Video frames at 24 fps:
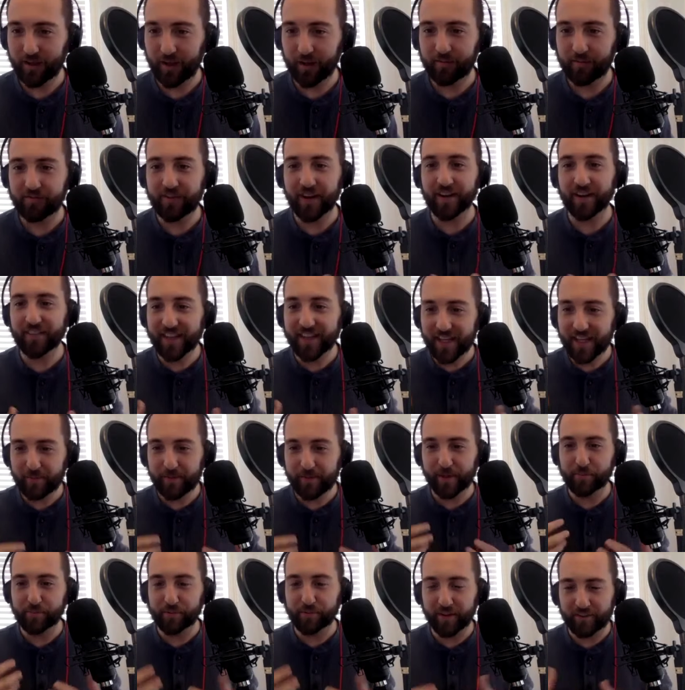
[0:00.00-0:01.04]
I'm finally going
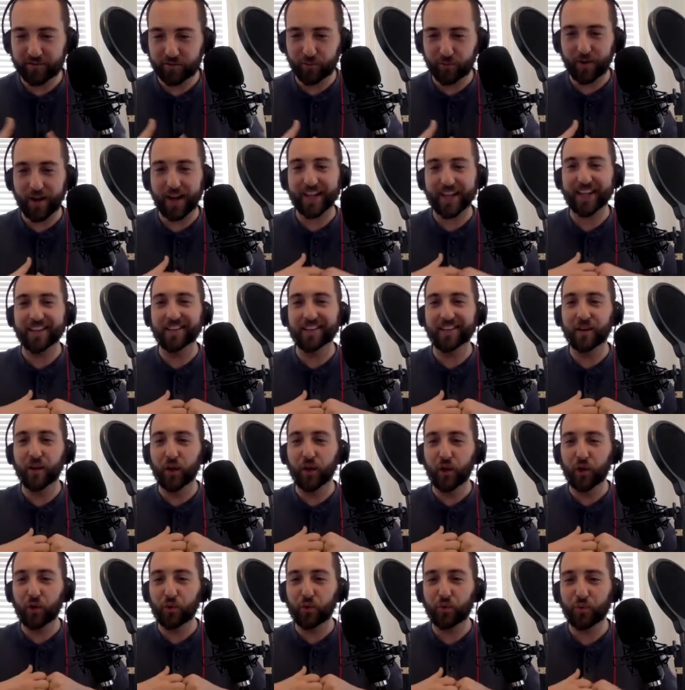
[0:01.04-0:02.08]
to be a place where I can
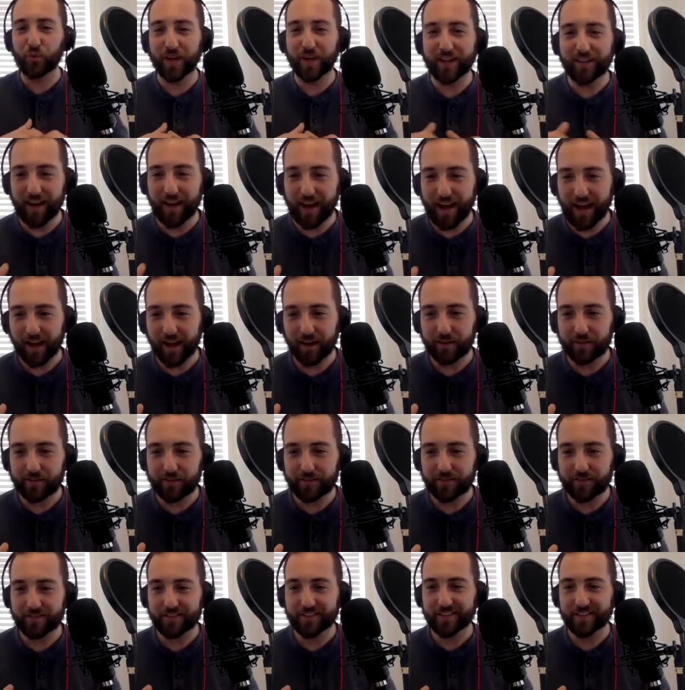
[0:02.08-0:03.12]

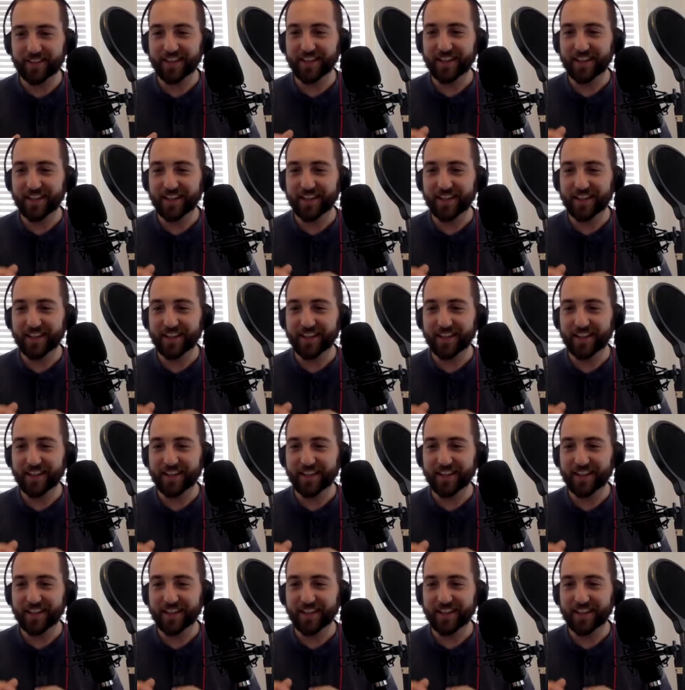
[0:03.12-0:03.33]
relax